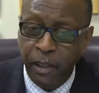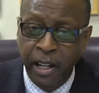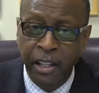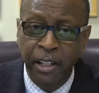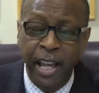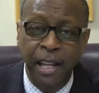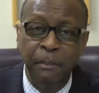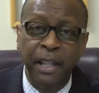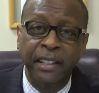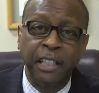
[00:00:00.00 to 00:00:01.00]
Now you got to
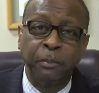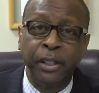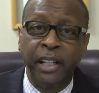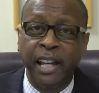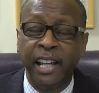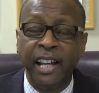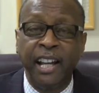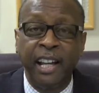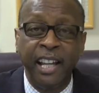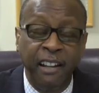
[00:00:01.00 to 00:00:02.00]
admit, that's pretty
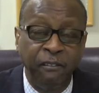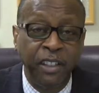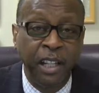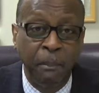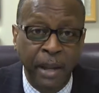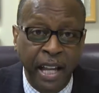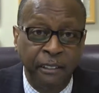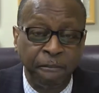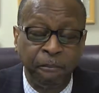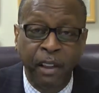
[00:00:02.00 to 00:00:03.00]
a hefty
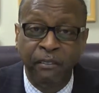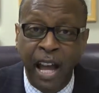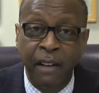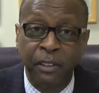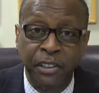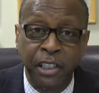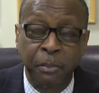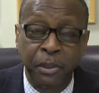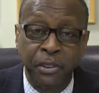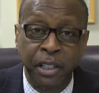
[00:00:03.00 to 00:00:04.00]
amount, 5 or
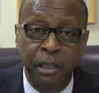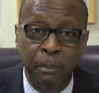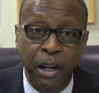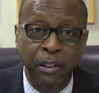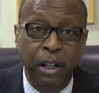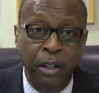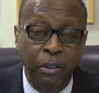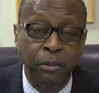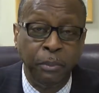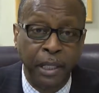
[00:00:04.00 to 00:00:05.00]
6% to borrow your
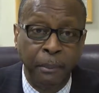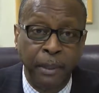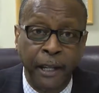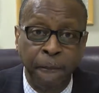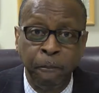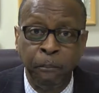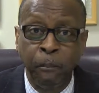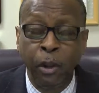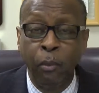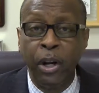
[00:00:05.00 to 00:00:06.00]
own money back.
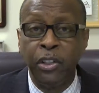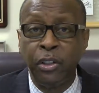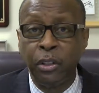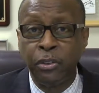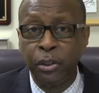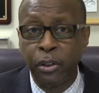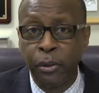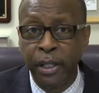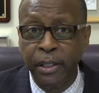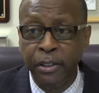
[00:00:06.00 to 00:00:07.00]
Whereas you go to a
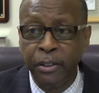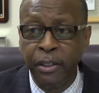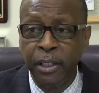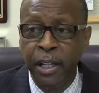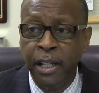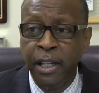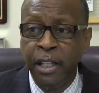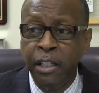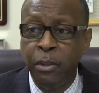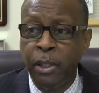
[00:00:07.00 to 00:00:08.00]
credit union,
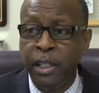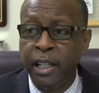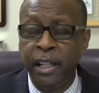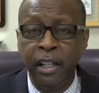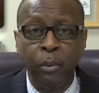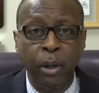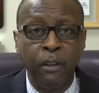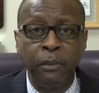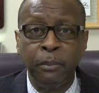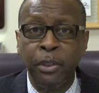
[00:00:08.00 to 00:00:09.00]
you would get anywhere
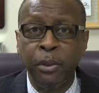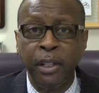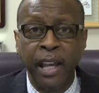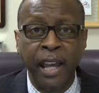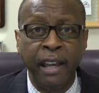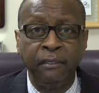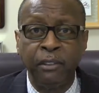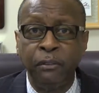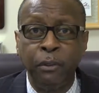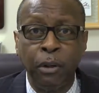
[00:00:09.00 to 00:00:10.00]
from 2.5%
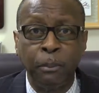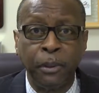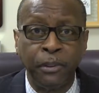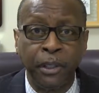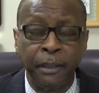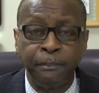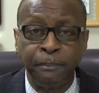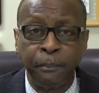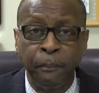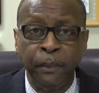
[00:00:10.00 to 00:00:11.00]
to 4%.
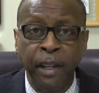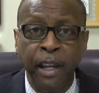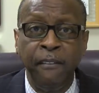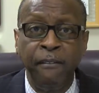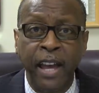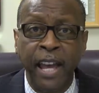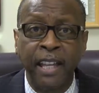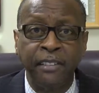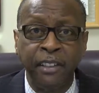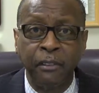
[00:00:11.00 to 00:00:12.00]
A
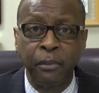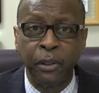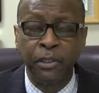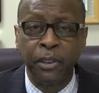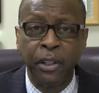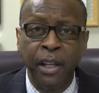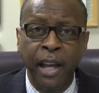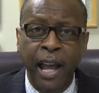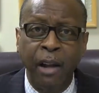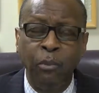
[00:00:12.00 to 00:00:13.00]
vast difference.
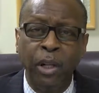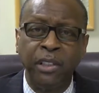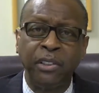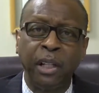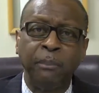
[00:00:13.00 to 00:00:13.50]
I once